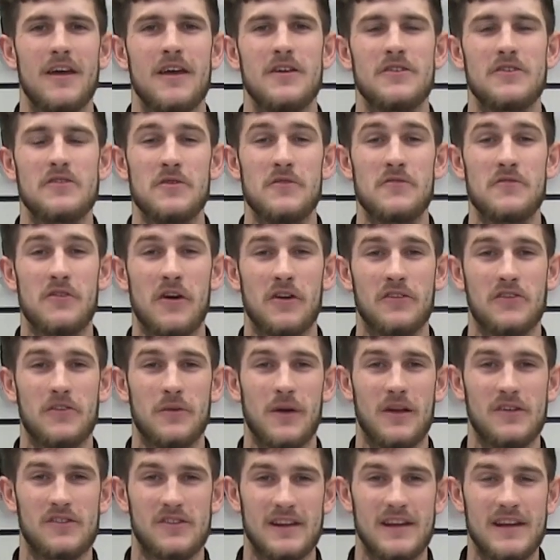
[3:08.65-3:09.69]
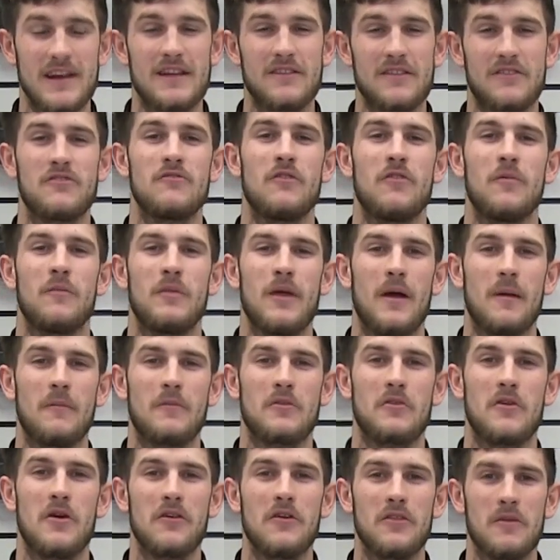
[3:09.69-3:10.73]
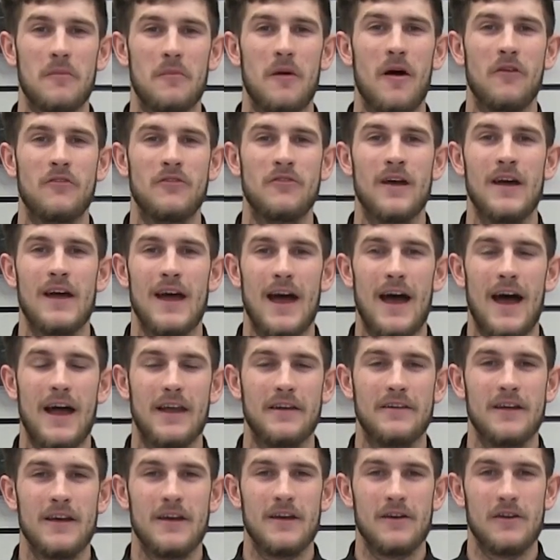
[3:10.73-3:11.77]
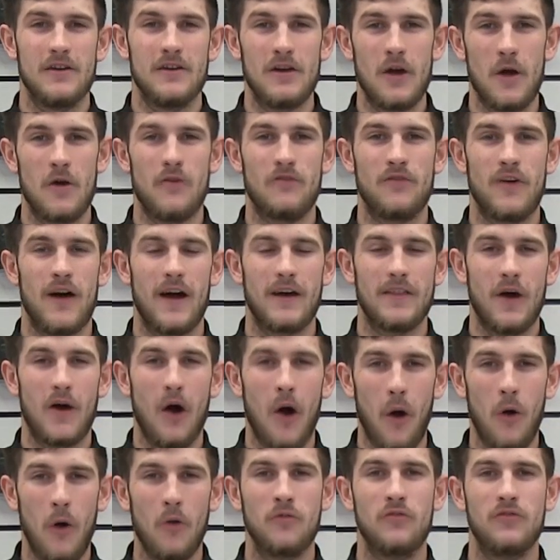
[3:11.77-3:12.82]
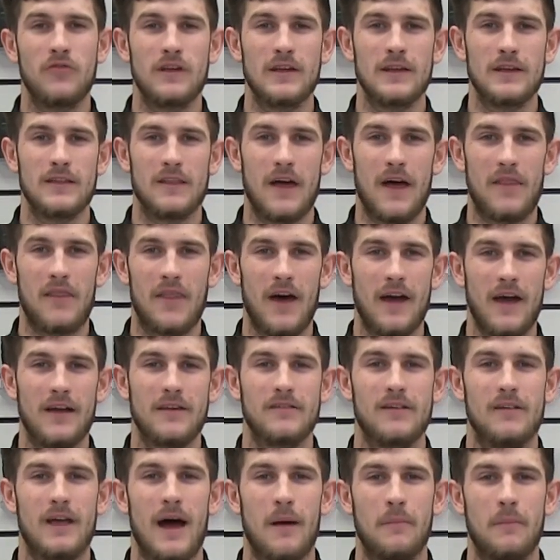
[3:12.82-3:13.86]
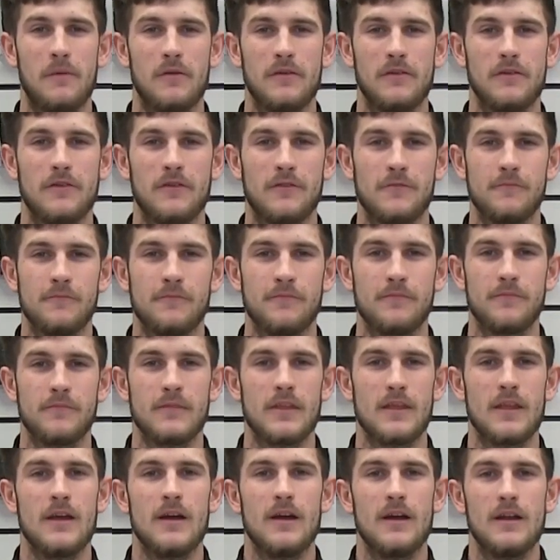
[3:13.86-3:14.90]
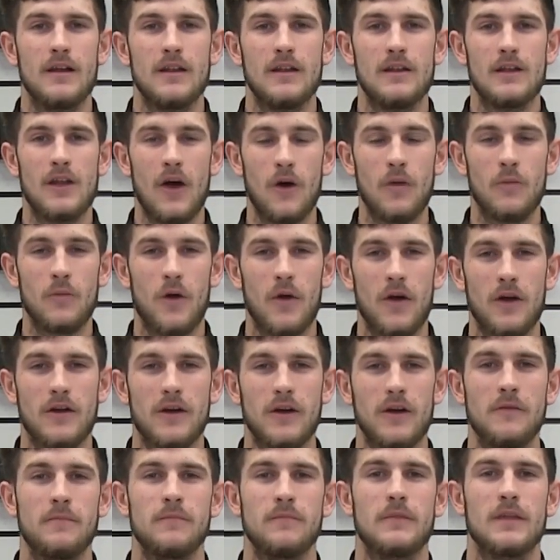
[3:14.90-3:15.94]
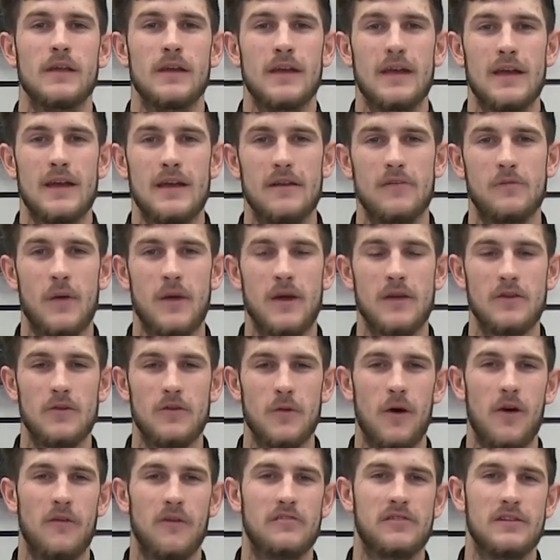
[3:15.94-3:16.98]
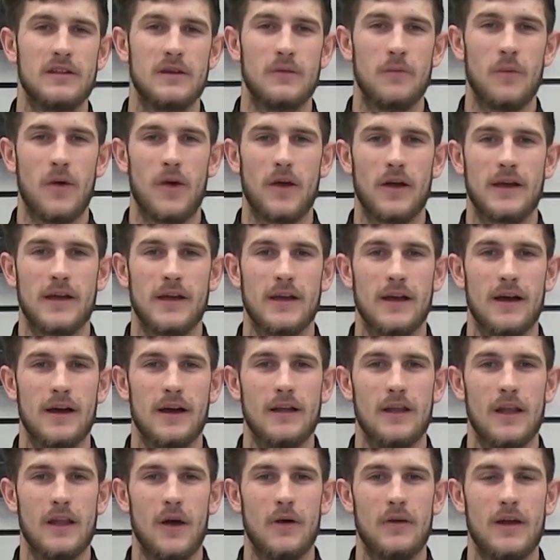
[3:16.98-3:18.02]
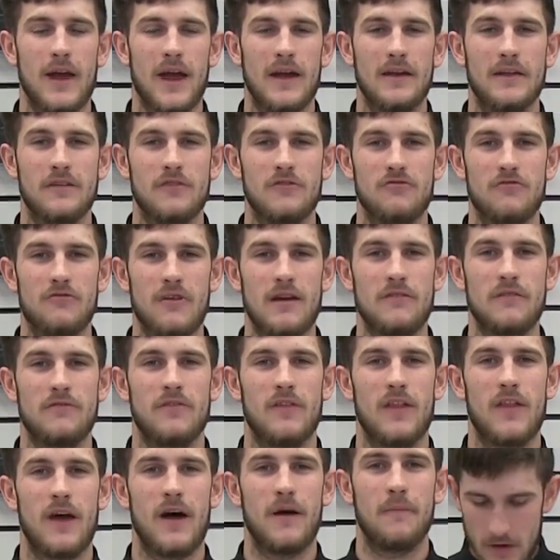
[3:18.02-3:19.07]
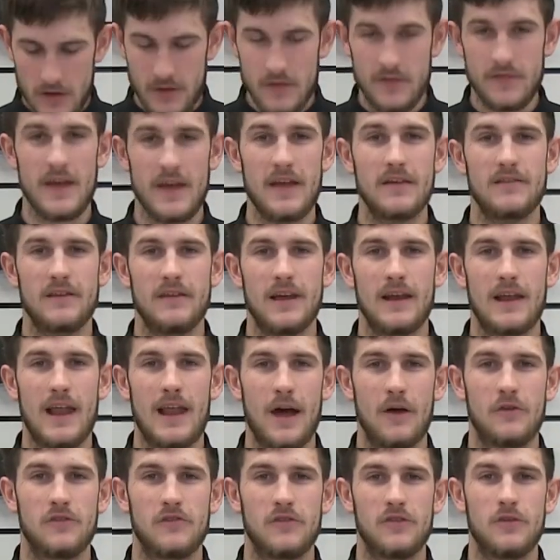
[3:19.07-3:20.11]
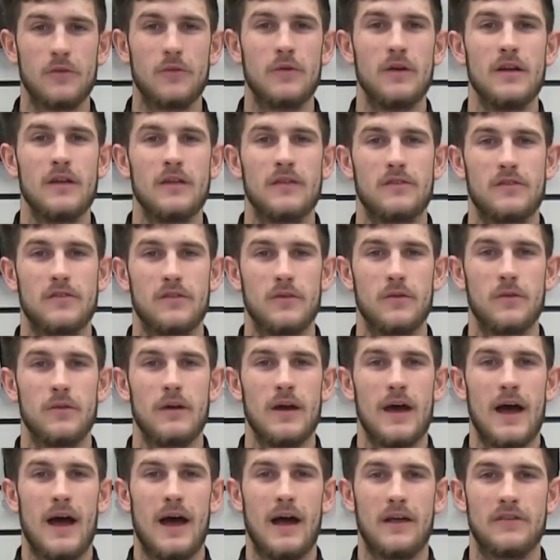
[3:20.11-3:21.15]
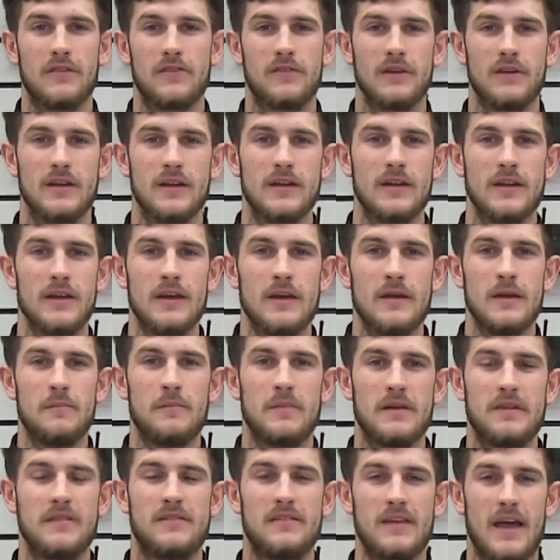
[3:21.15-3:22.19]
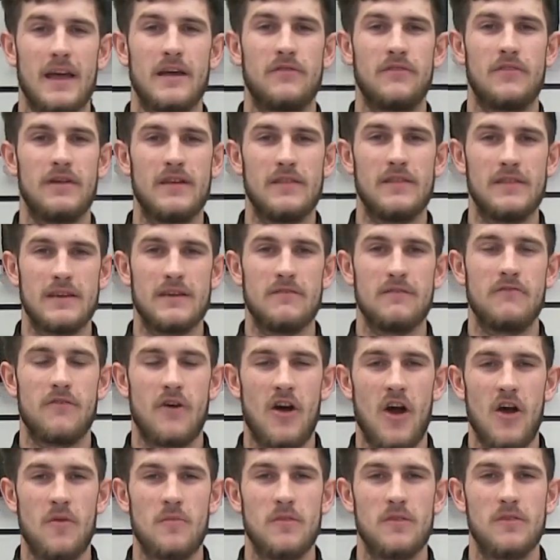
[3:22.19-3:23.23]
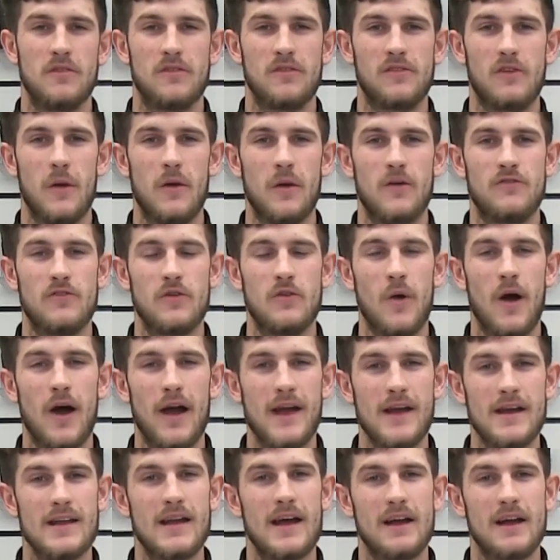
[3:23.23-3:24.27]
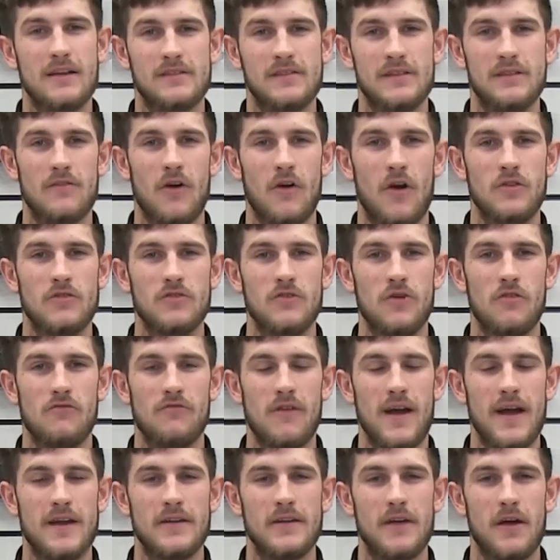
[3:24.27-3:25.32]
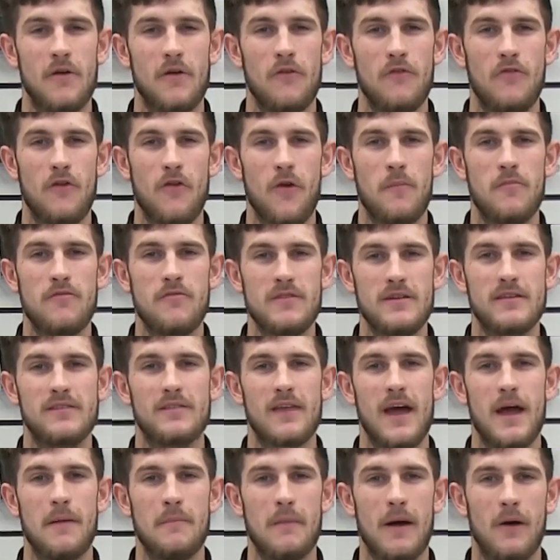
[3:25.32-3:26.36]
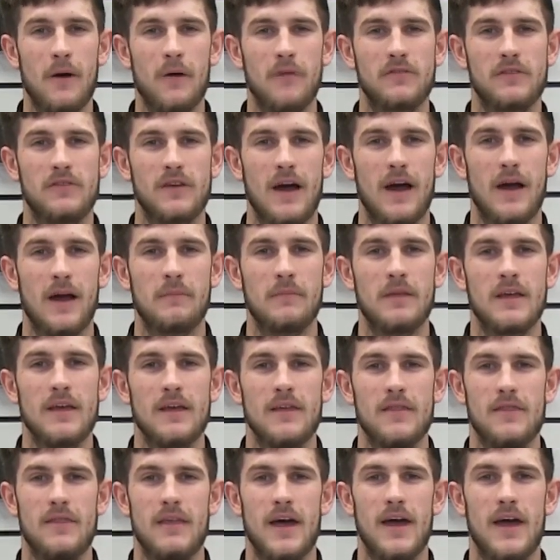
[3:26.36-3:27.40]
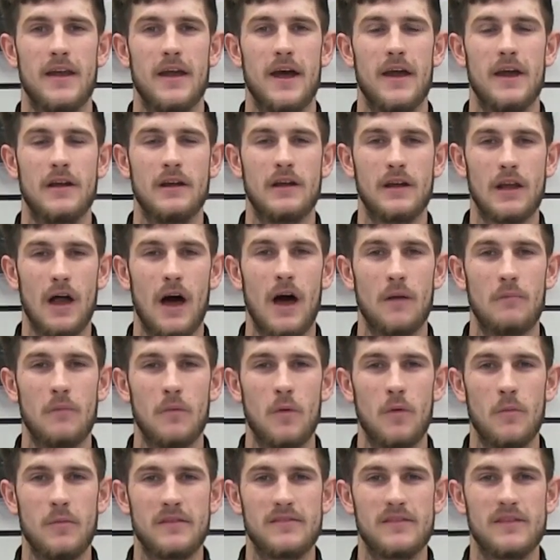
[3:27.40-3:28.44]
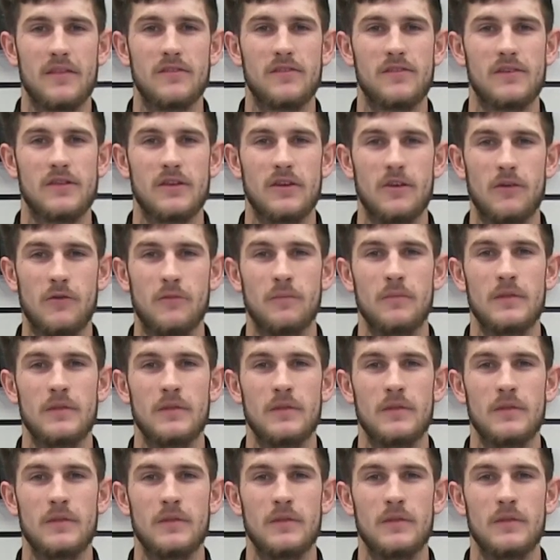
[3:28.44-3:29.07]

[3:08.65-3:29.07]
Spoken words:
You've got to actually interrupt them, cut them off, and notify the whole fleet that that has happened. Lone Worker is when you're obviously working alone, and is great for that. This allows you to actually be safe in the environment. So if you are inactive on your radio for a preset amount of time, then an alarm will be sent to you.